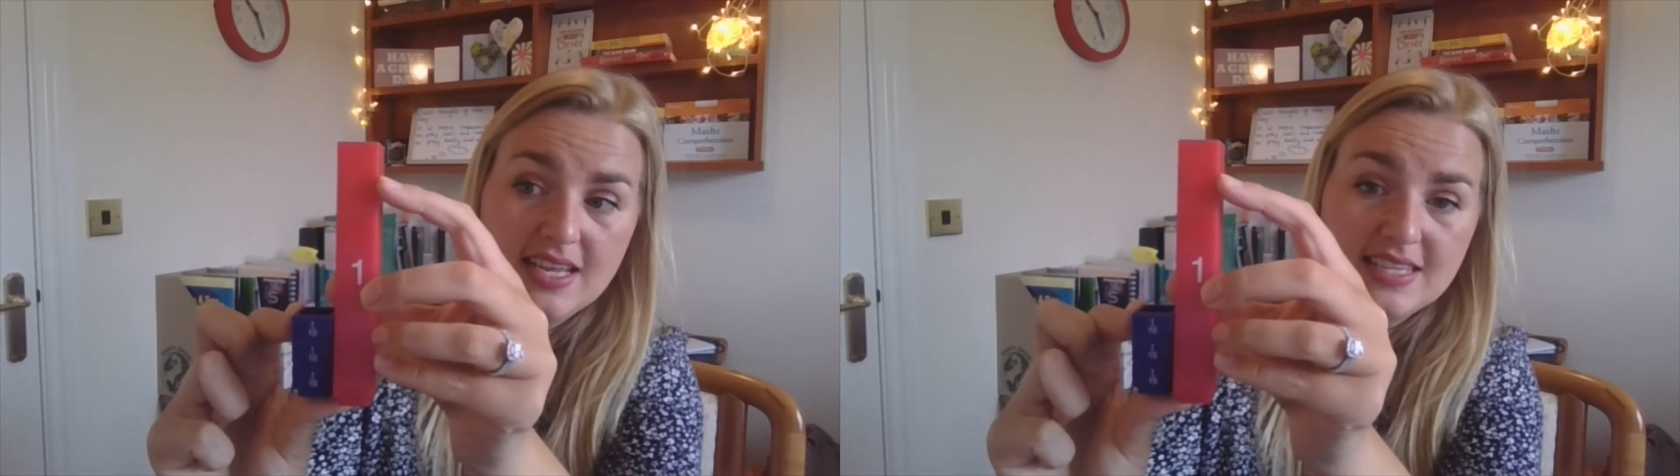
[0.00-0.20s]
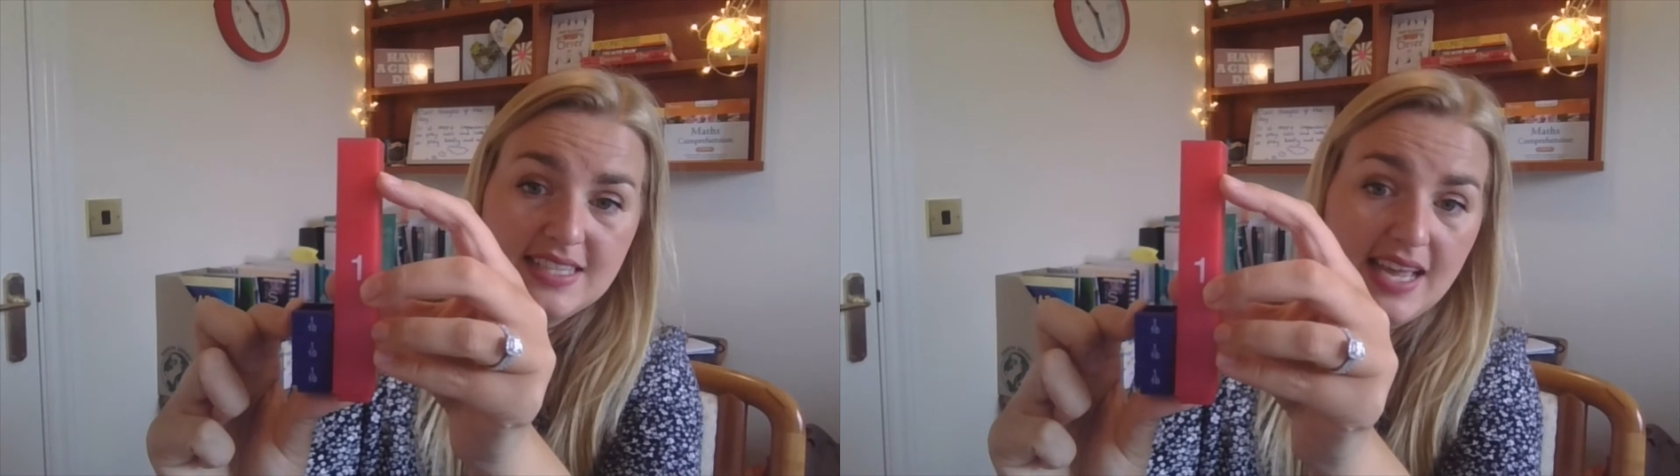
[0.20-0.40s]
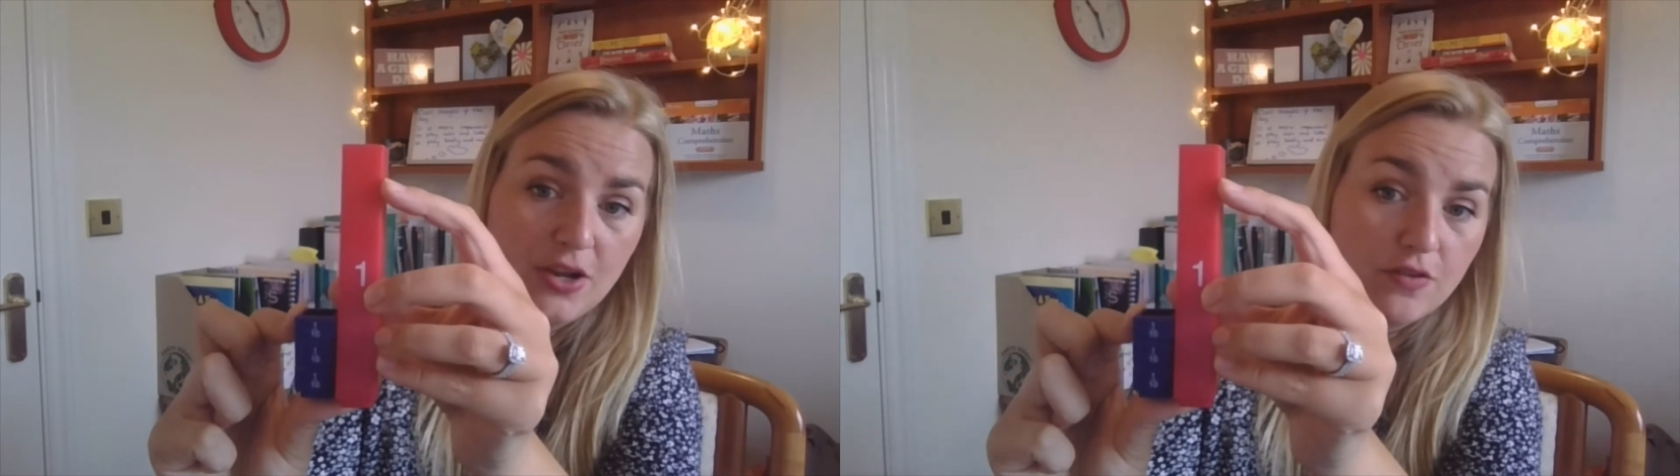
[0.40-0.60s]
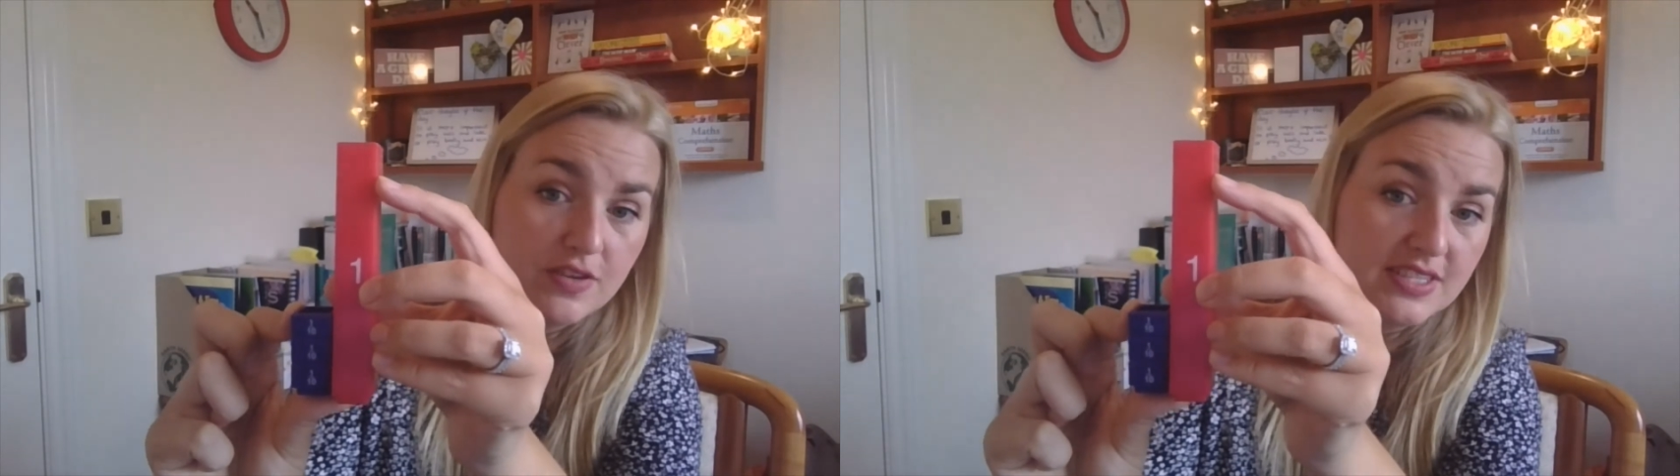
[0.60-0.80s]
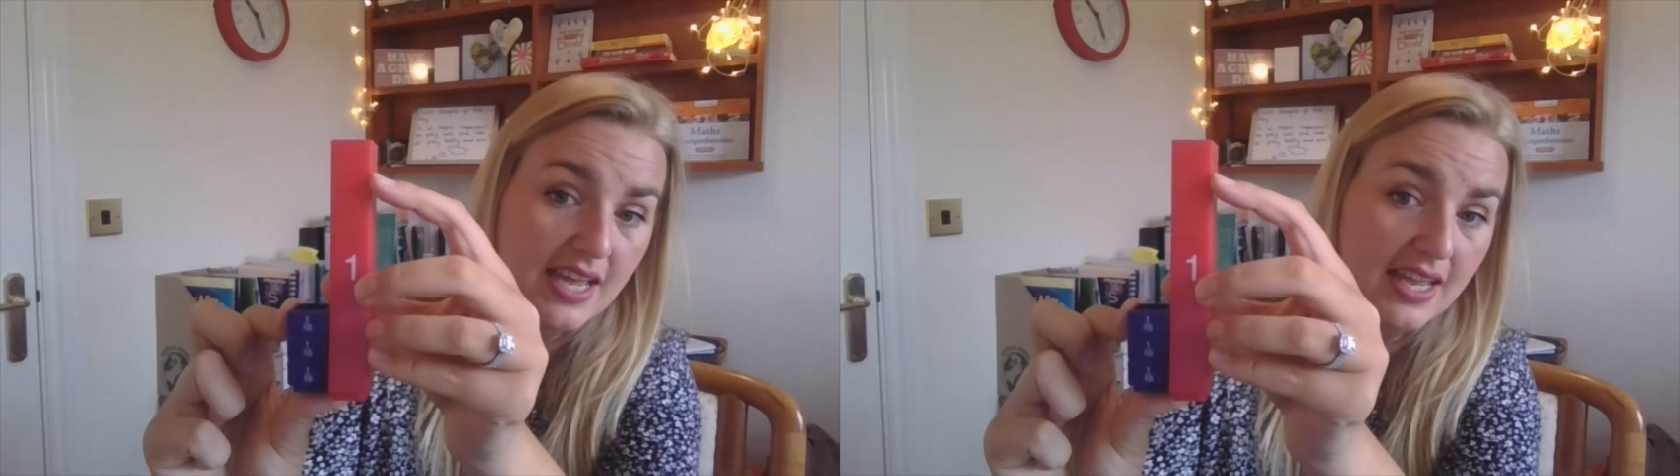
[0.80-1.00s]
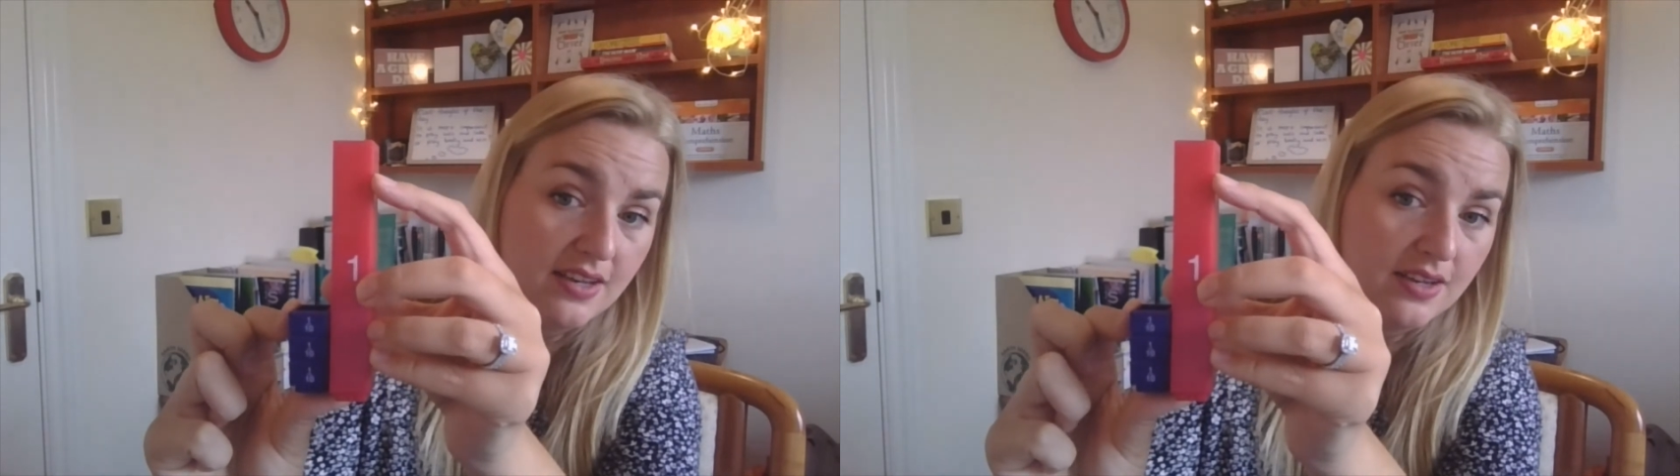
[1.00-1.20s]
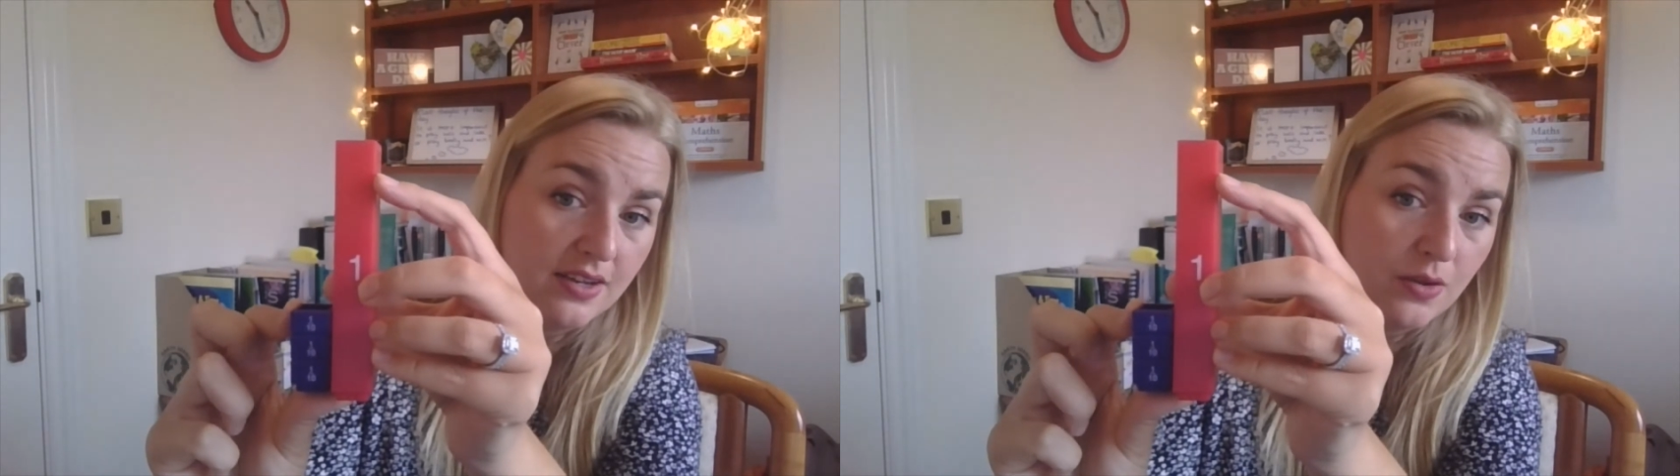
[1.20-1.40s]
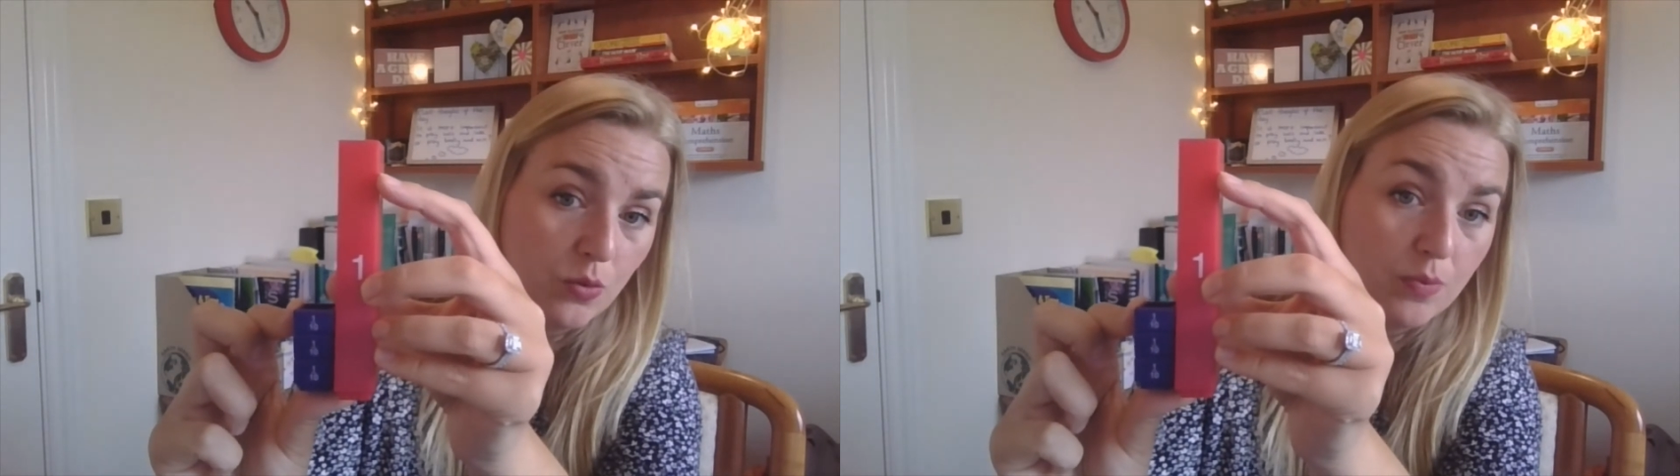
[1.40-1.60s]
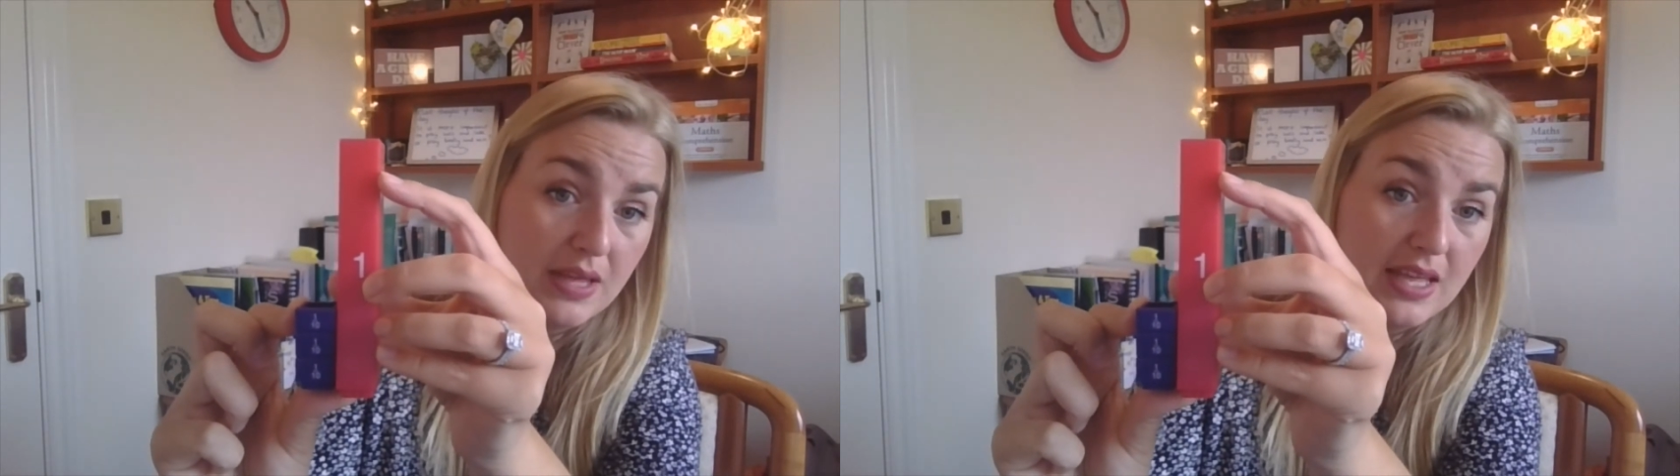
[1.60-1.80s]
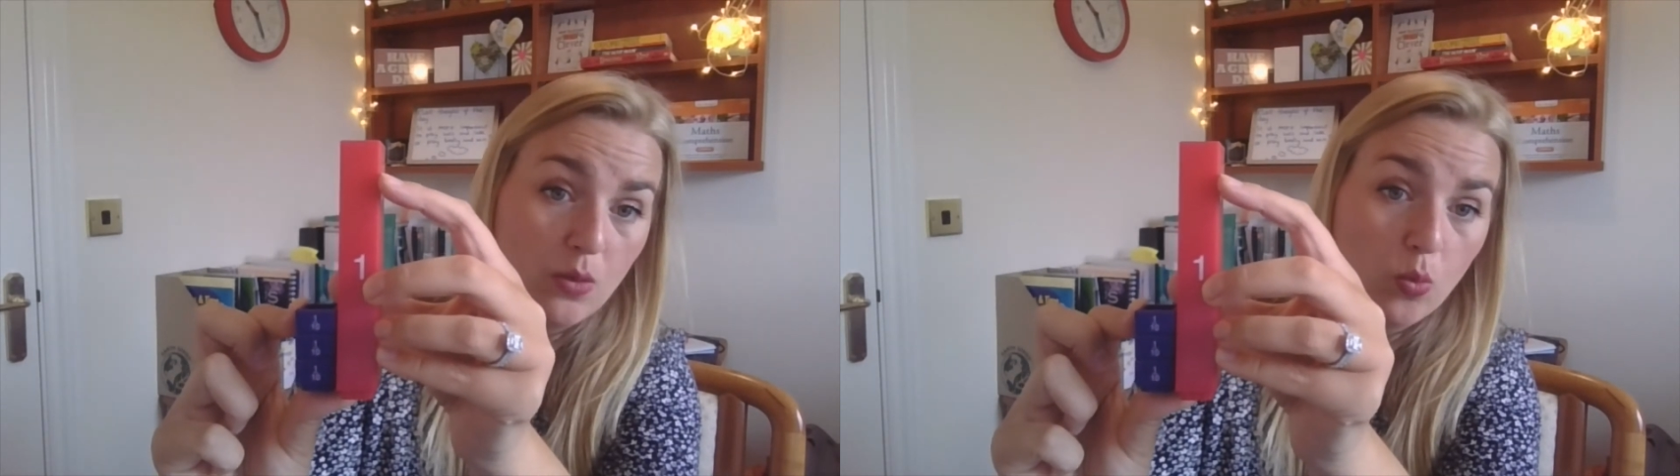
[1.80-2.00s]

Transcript: 10 over 10 would be